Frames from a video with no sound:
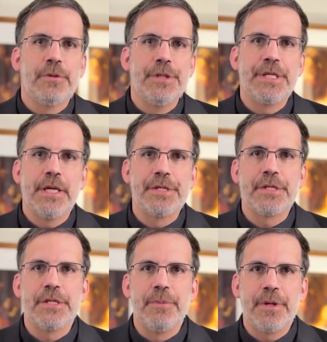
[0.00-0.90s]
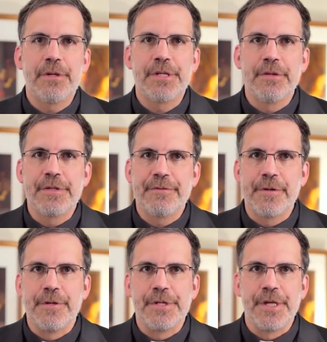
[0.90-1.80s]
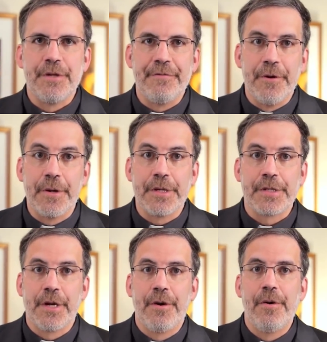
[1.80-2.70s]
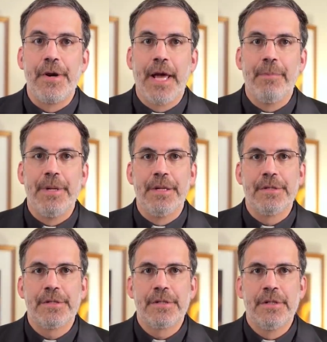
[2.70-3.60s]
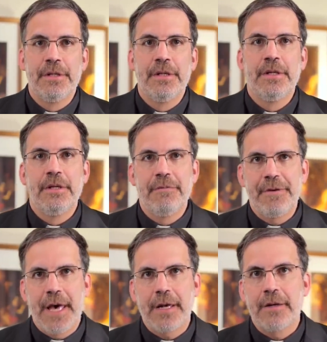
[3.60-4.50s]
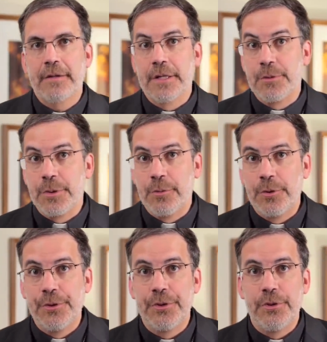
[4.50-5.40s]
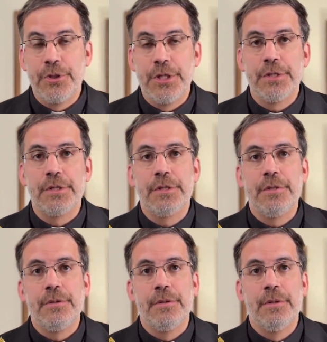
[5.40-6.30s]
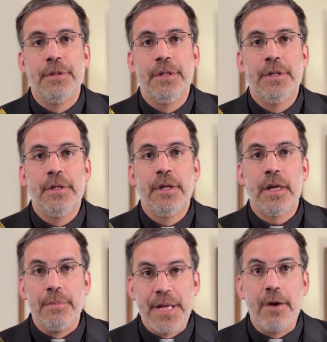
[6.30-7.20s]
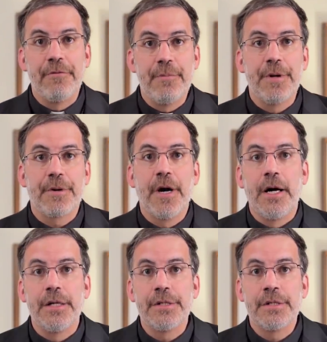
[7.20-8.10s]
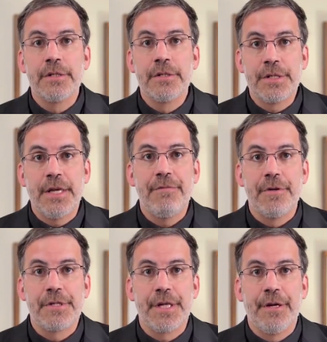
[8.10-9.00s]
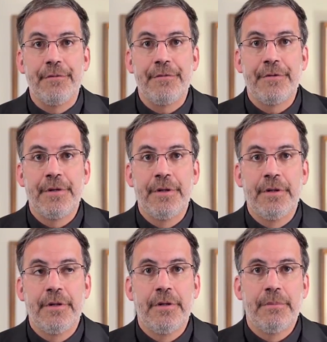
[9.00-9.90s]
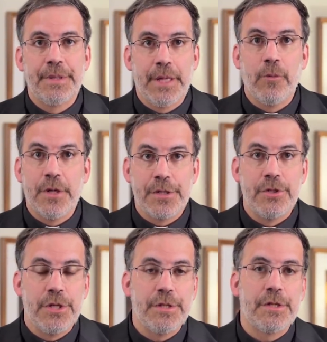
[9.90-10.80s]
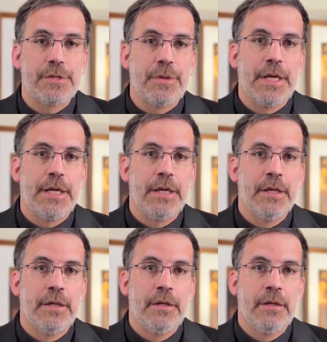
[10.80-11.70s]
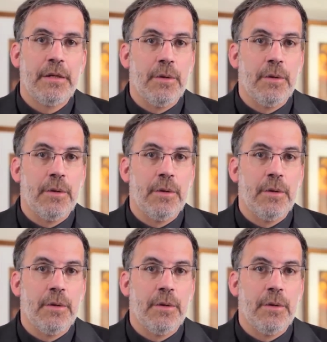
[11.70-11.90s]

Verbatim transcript: Stowe, who was not Sandmann's bishop, made a very public statement condemning the sixteen-year-old. In an op-ed piece for the Lexington Herald Leader, Stowe wrote, quote,